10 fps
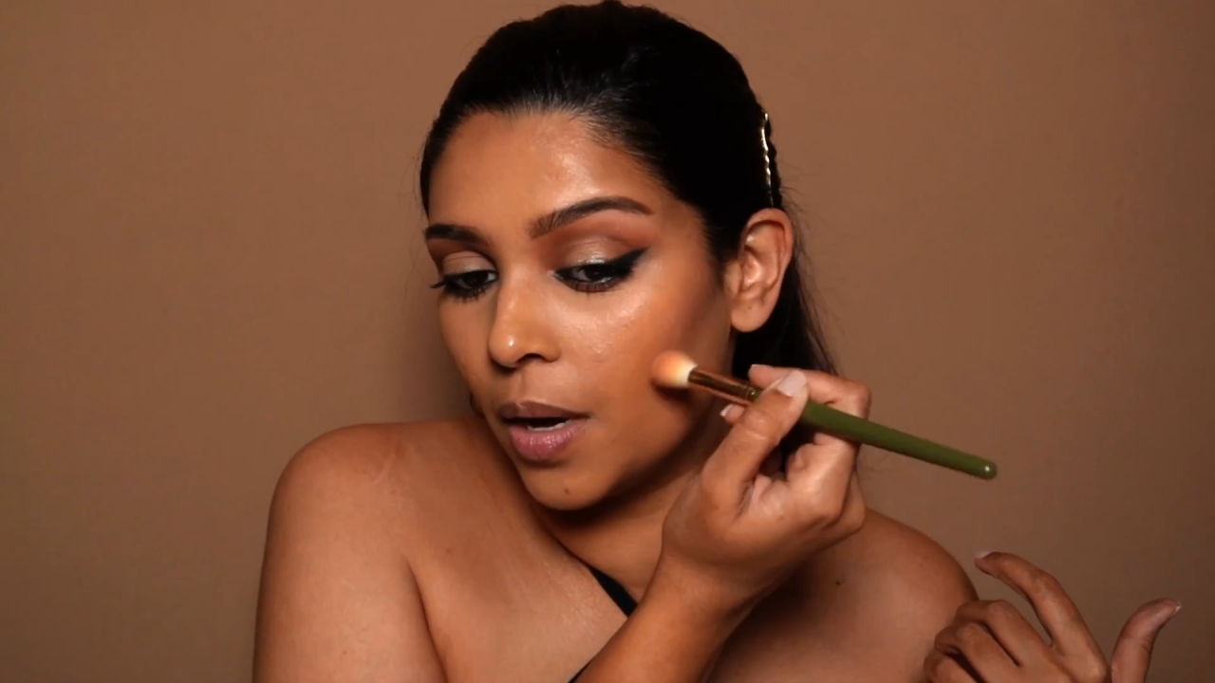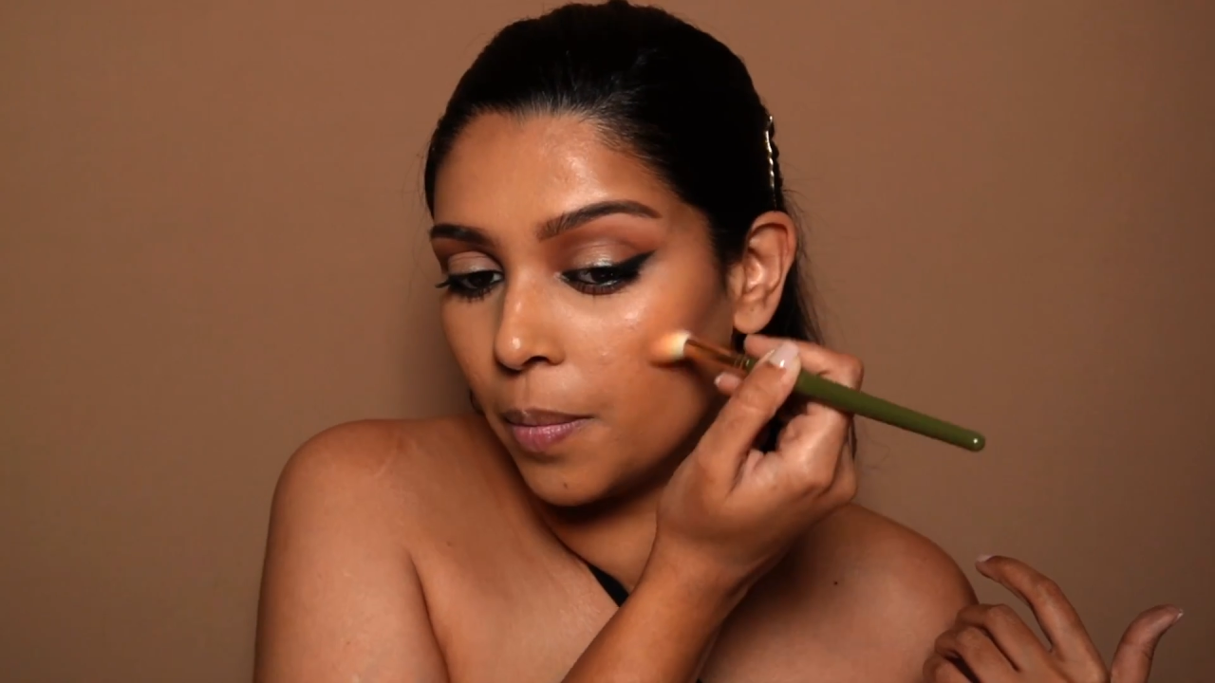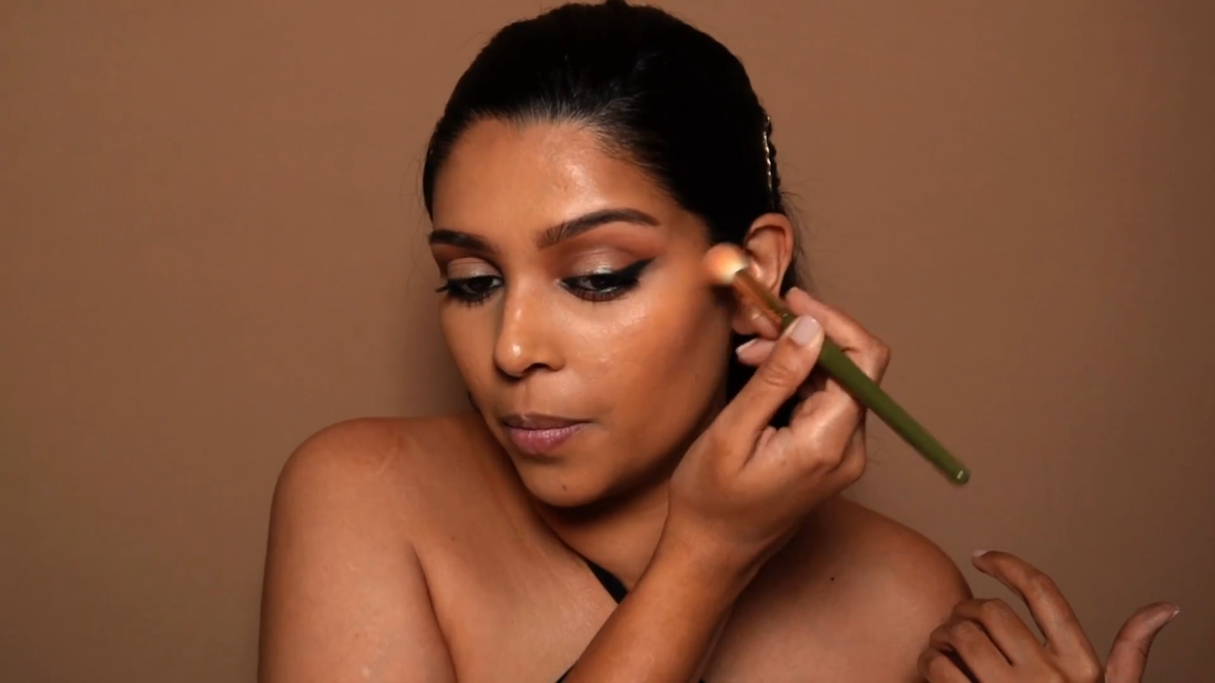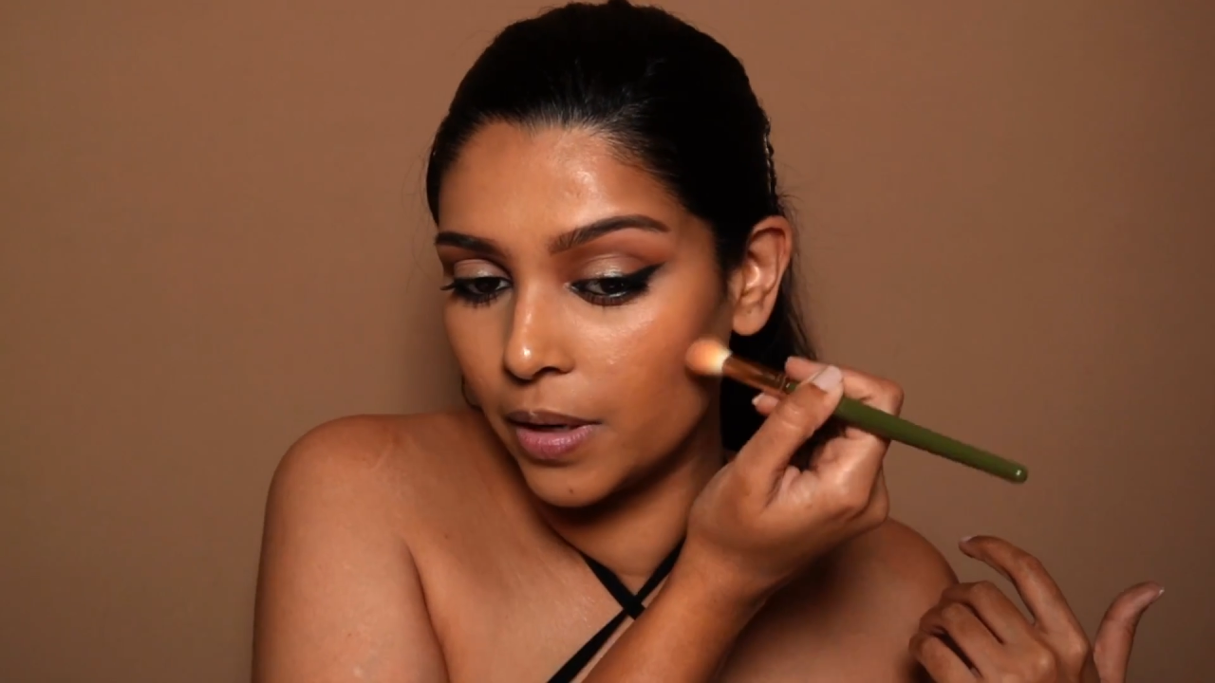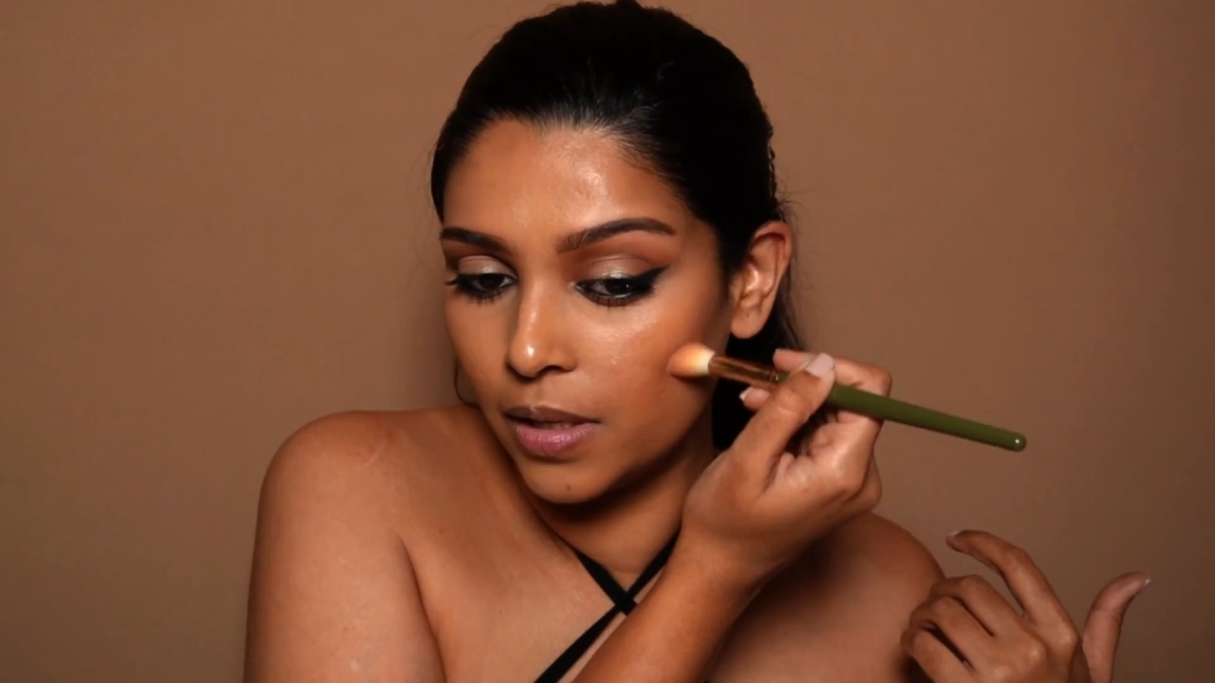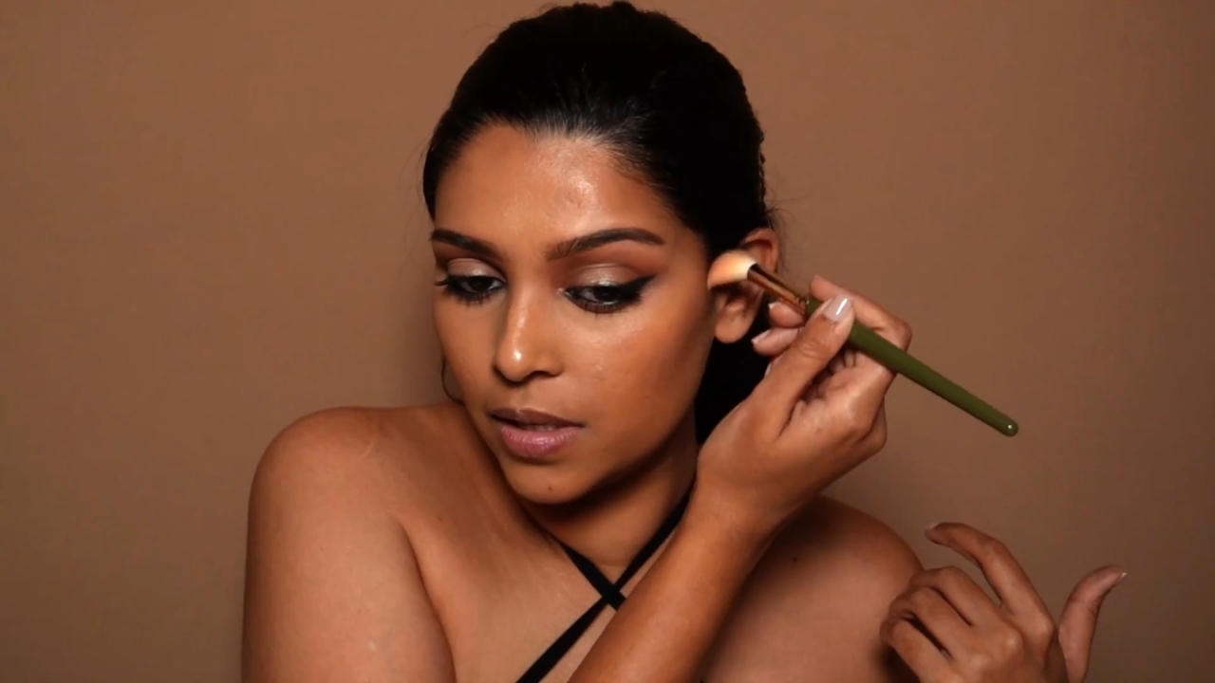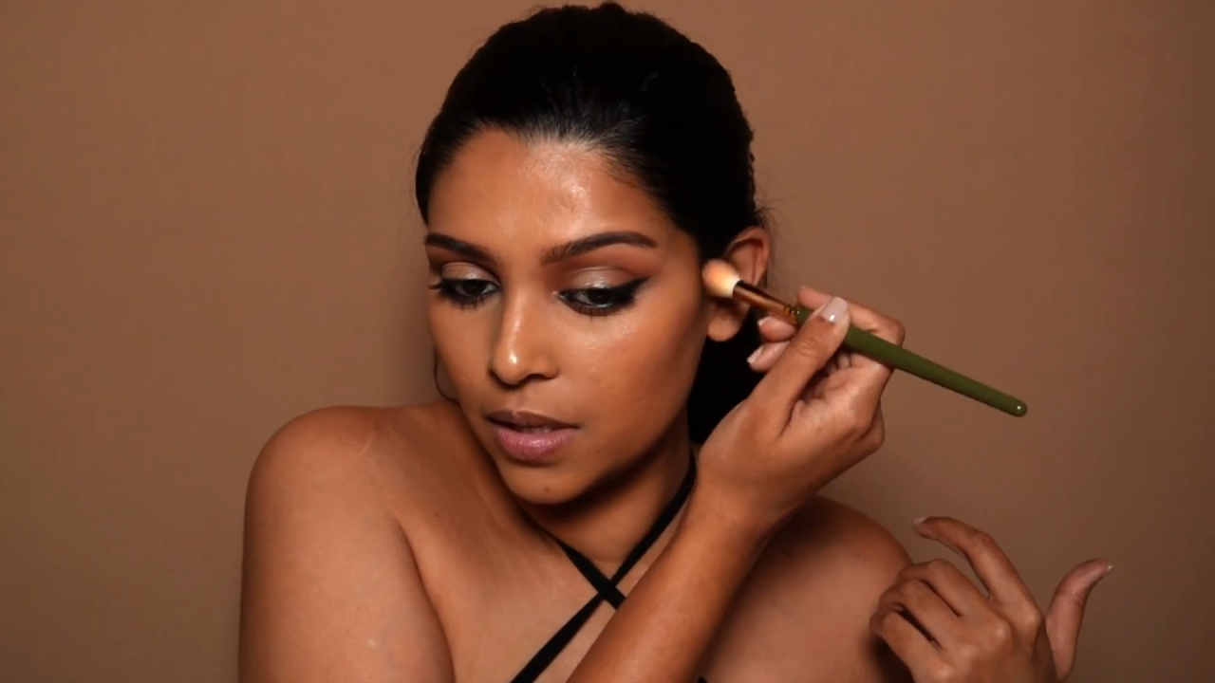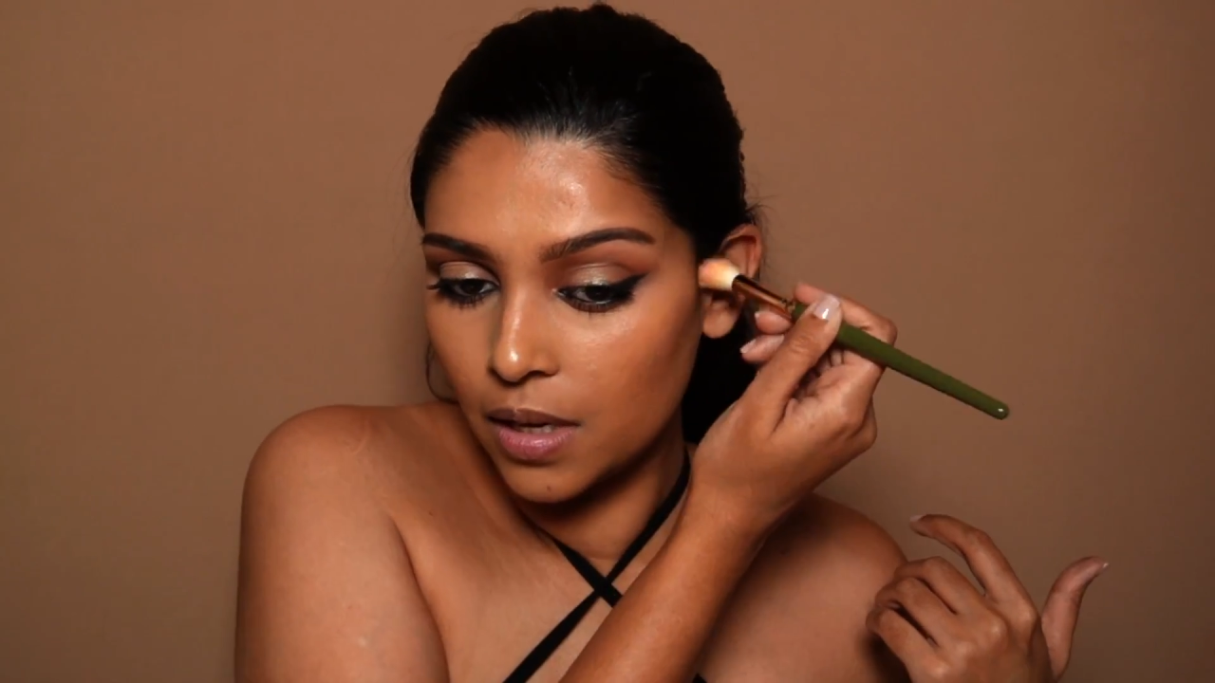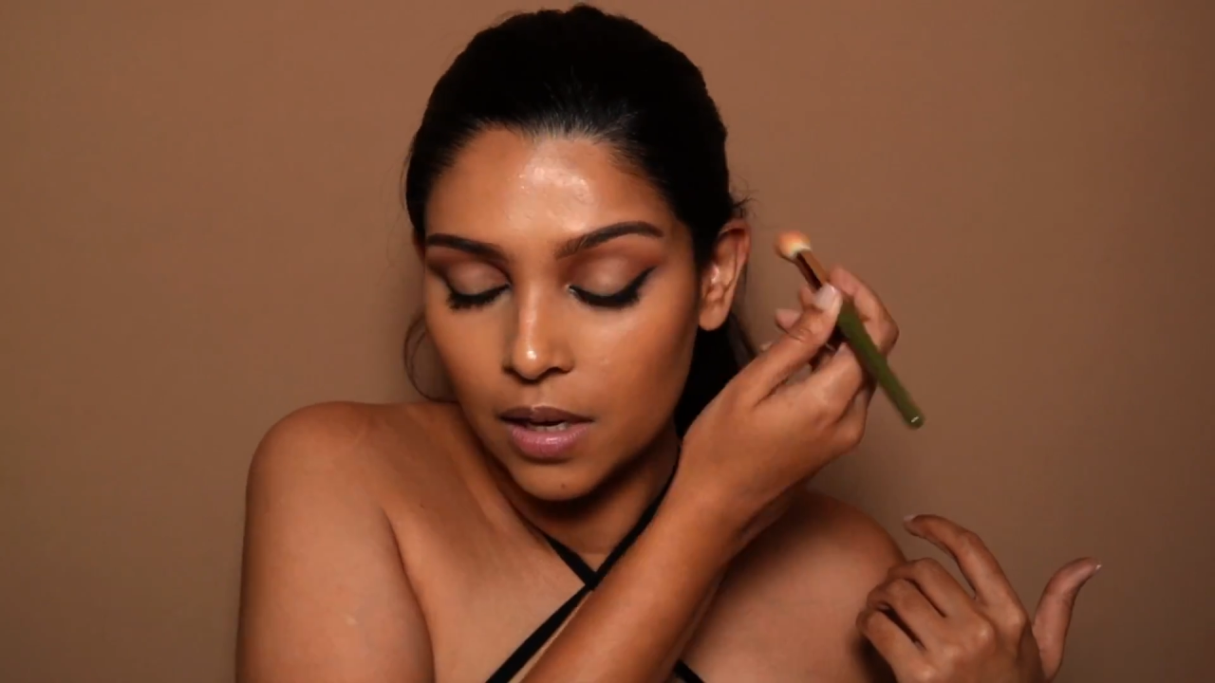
upwards,